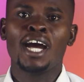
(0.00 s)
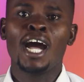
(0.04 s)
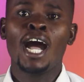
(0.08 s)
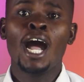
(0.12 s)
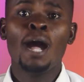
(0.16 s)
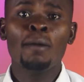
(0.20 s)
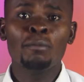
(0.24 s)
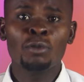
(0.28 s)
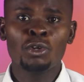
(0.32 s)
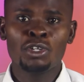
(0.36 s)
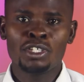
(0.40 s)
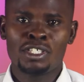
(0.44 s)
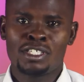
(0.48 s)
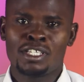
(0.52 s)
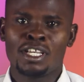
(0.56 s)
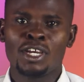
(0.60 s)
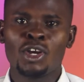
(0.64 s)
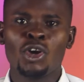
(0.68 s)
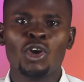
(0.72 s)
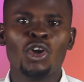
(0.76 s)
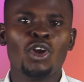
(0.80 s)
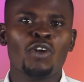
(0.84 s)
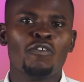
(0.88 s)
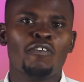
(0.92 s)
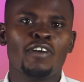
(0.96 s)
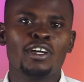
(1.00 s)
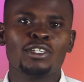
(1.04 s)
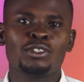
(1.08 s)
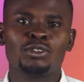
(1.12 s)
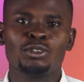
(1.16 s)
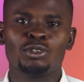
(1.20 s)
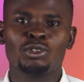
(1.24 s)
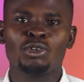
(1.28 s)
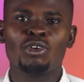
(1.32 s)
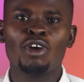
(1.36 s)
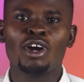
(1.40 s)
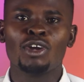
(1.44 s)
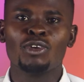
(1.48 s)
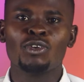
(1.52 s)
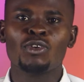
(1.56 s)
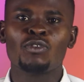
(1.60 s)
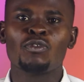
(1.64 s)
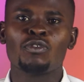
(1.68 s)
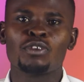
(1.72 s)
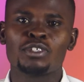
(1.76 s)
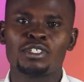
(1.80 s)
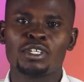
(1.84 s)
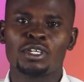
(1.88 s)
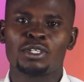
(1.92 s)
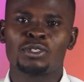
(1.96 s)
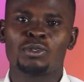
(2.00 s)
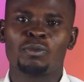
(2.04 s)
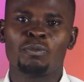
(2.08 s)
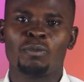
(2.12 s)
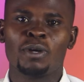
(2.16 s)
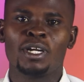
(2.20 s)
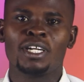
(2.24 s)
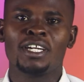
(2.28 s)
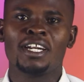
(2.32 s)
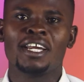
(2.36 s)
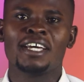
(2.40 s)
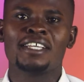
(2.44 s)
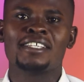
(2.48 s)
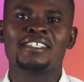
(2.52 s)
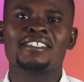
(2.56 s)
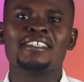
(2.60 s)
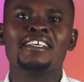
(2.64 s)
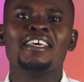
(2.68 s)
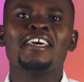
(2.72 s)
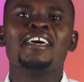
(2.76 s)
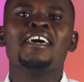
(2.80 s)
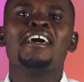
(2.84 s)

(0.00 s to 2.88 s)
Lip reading: I'm not saying all of us should go and look for sexual partners.